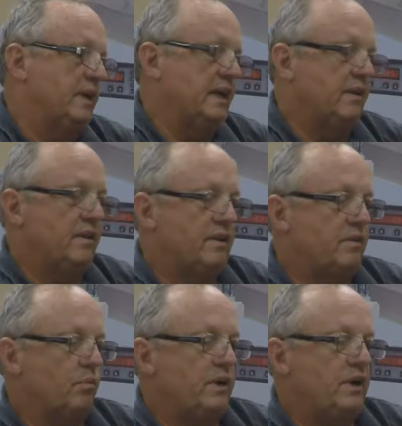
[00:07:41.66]
Again,
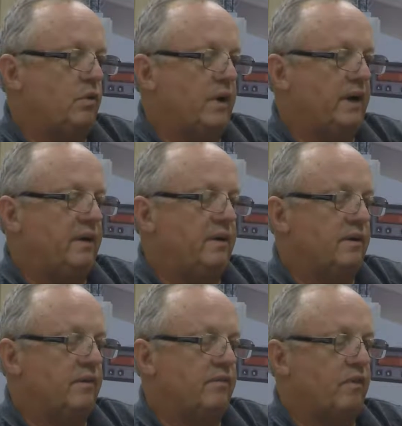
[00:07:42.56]
3 quick
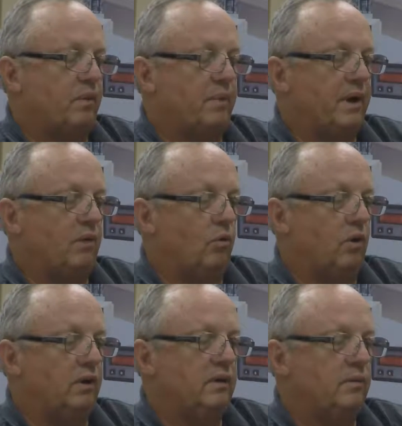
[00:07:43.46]
followed by a
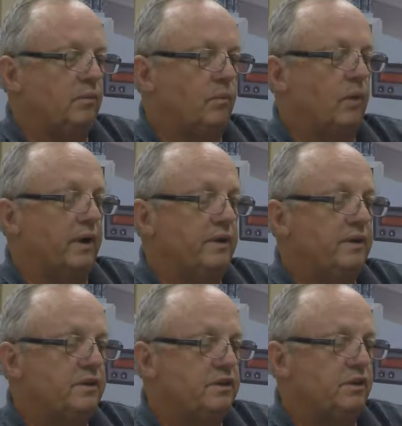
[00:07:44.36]
long.
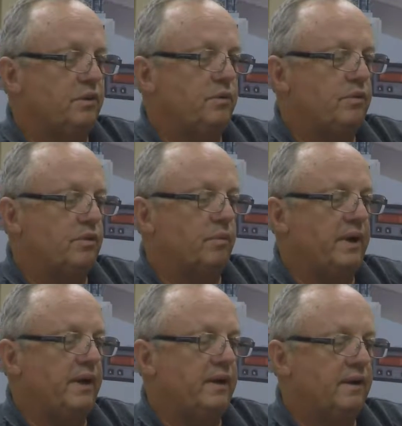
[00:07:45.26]
1, 2,
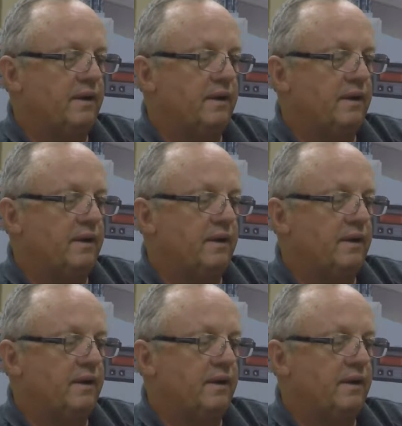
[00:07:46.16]
3.